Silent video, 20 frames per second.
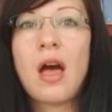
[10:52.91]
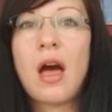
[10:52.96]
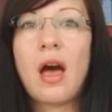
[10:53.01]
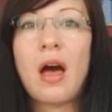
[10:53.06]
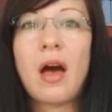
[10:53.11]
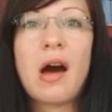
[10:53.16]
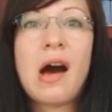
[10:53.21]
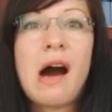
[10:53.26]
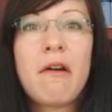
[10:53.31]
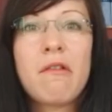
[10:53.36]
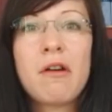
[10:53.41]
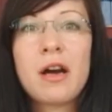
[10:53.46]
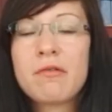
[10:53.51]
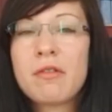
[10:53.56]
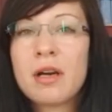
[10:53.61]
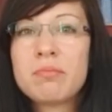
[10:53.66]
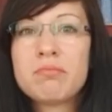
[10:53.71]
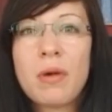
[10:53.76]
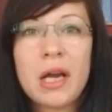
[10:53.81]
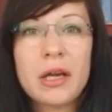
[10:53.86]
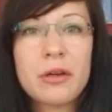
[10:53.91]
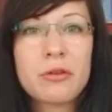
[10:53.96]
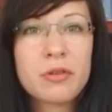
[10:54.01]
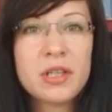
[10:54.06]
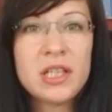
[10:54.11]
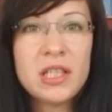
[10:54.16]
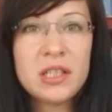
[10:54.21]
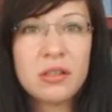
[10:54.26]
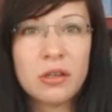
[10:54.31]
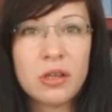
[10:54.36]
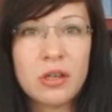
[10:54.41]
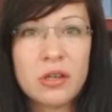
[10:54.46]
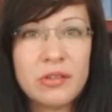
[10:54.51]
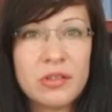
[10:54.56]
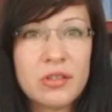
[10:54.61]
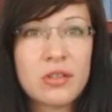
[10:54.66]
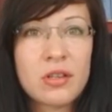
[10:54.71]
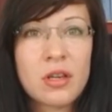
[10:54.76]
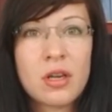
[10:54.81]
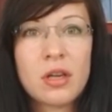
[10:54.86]
How I want my
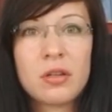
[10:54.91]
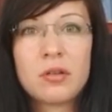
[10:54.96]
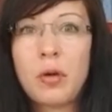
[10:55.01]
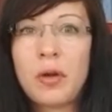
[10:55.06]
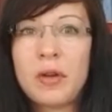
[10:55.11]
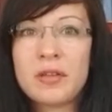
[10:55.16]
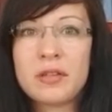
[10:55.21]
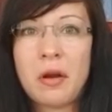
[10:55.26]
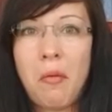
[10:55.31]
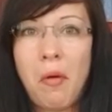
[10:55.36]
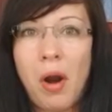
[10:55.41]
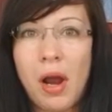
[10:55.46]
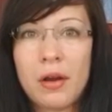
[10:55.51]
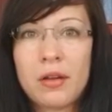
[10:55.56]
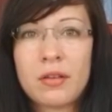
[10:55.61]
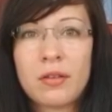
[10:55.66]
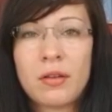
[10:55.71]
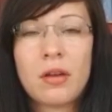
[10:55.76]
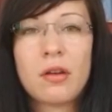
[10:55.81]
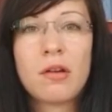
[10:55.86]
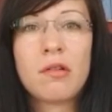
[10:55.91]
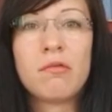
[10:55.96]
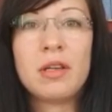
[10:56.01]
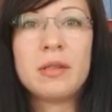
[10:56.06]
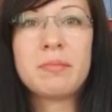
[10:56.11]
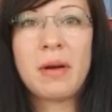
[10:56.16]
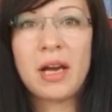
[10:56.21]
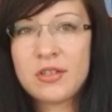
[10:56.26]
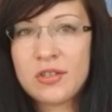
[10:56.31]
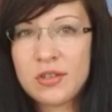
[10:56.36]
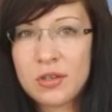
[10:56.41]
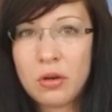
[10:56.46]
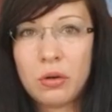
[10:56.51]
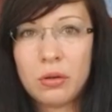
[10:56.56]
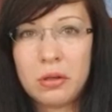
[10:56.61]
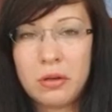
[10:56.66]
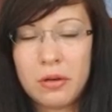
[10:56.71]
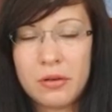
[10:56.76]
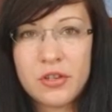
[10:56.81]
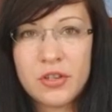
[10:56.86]
readers to interact with my
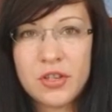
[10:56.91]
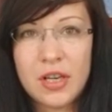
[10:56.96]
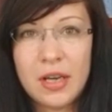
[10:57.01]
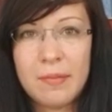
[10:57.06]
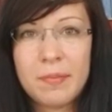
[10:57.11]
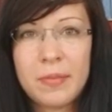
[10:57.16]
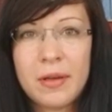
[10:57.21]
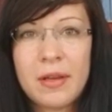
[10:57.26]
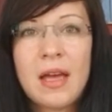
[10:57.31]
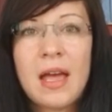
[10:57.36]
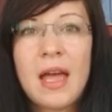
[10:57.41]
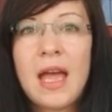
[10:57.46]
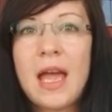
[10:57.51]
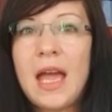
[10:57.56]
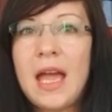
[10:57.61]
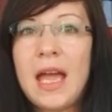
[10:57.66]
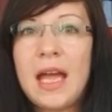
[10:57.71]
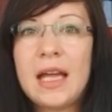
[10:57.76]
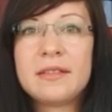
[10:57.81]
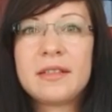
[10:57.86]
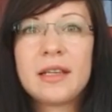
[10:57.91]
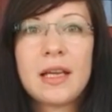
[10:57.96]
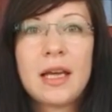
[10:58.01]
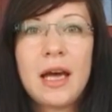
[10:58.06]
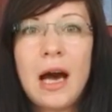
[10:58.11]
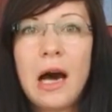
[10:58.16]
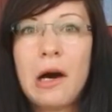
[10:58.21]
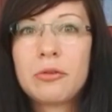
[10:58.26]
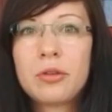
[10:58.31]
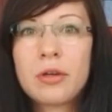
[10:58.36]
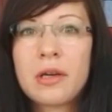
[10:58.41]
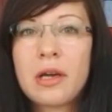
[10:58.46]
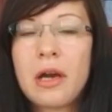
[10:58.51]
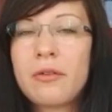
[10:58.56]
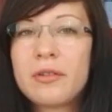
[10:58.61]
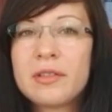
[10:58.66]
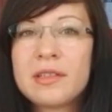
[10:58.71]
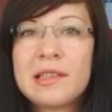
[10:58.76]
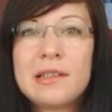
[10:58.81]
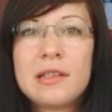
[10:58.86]
scholarship? And how do
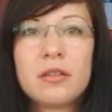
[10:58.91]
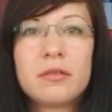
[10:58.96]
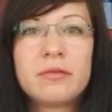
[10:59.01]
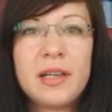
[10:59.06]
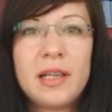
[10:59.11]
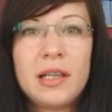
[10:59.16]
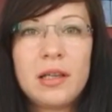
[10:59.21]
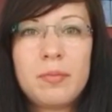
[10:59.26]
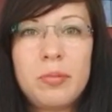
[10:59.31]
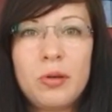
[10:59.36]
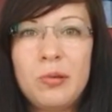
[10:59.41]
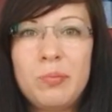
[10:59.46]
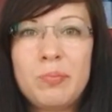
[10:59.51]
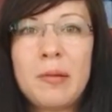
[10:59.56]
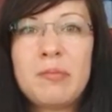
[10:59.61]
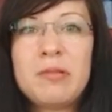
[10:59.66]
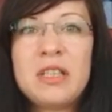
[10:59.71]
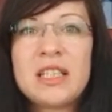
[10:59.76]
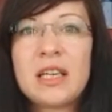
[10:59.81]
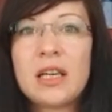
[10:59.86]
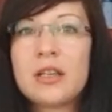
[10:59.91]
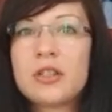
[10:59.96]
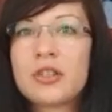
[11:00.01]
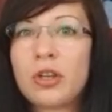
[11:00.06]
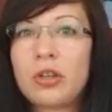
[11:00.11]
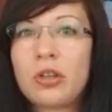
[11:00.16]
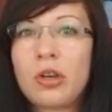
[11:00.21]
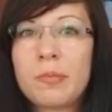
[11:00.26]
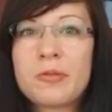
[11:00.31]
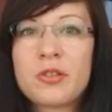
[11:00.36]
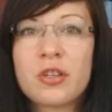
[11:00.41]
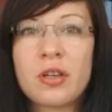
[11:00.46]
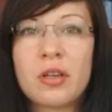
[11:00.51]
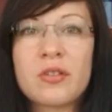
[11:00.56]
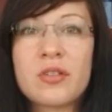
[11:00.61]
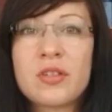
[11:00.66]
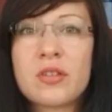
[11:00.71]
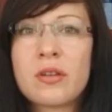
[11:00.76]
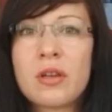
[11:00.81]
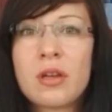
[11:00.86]
currently available publication
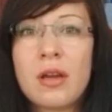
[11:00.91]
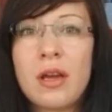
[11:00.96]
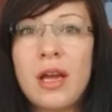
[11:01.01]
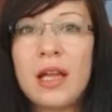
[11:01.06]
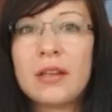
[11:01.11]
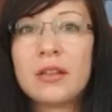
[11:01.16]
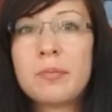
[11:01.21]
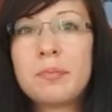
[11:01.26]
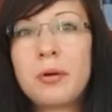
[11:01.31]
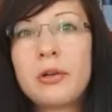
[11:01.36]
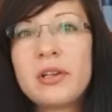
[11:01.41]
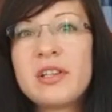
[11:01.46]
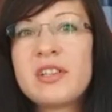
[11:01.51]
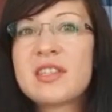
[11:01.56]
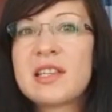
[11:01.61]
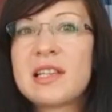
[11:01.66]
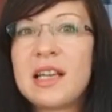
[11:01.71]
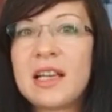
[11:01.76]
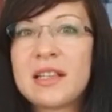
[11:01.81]
options and the policy